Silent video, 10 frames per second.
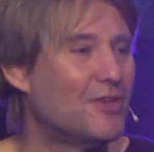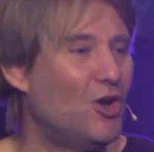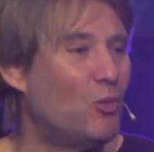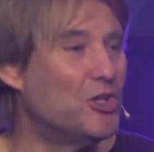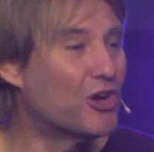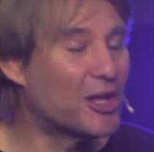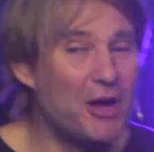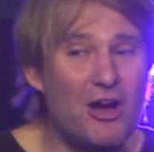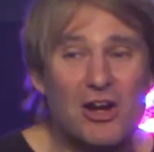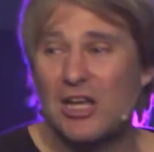When you're an
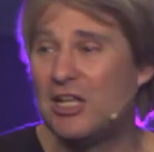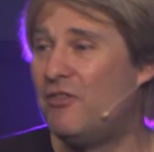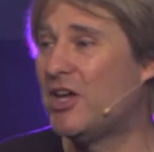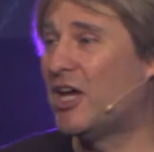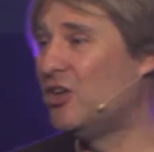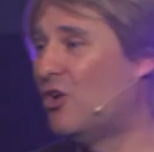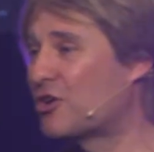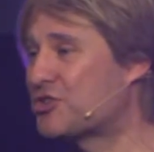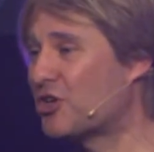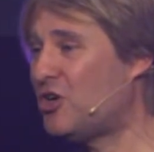American living in a
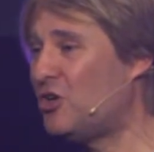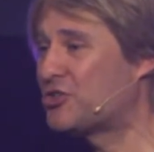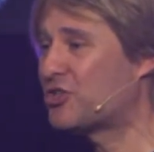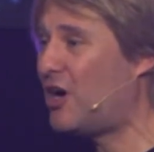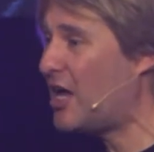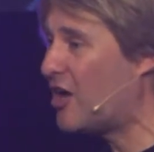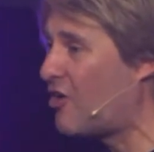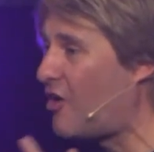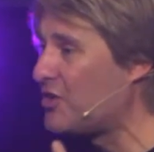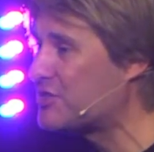Yorkshire culture, I hear all these